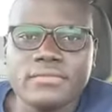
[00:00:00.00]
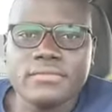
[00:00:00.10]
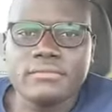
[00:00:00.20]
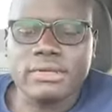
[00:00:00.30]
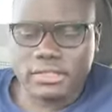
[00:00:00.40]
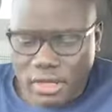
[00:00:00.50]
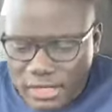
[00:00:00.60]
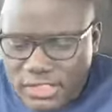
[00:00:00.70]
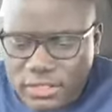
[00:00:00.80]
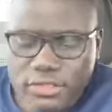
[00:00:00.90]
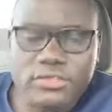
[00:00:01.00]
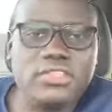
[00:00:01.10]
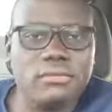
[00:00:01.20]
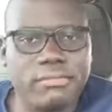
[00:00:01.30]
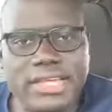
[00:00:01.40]
But God still used him
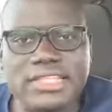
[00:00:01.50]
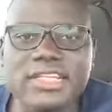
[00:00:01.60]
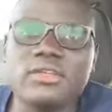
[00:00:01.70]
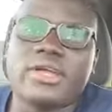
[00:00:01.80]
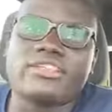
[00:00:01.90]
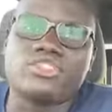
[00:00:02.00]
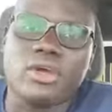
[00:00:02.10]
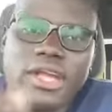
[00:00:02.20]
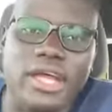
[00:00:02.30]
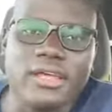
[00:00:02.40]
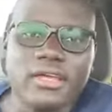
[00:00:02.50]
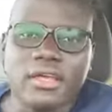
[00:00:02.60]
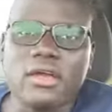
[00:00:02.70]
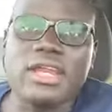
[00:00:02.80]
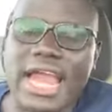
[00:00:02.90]
mightily. Look at Jonah.
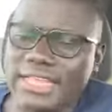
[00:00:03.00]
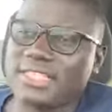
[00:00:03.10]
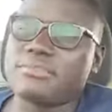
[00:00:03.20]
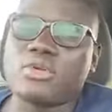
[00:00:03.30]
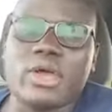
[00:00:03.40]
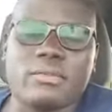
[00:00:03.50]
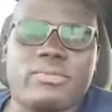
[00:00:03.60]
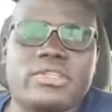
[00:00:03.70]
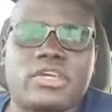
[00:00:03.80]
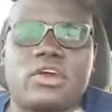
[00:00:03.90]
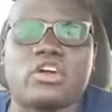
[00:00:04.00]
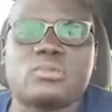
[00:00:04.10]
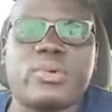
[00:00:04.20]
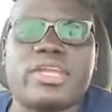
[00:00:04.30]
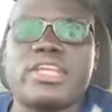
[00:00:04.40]
God asked him to go and preach the gospel
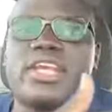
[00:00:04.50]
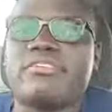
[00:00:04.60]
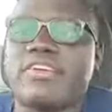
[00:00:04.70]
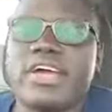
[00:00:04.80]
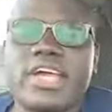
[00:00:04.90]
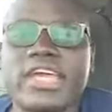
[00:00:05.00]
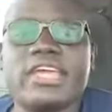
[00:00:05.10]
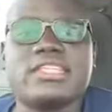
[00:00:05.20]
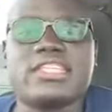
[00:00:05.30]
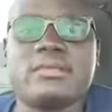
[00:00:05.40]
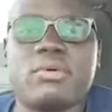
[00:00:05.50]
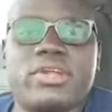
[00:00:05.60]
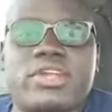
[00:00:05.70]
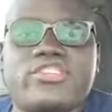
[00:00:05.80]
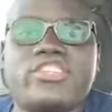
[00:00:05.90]
in Nineveh. He instead boarded
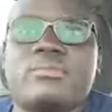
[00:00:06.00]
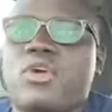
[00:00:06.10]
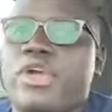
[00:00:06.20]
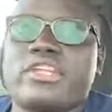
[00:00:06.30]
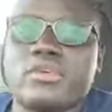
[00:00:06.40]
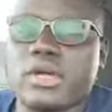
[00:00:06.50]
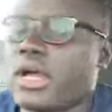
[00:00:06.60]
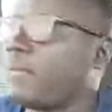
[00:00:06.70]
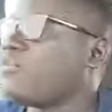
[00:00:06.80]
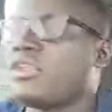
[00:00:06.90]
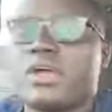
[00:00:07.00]
a ship going to um, uh, uh,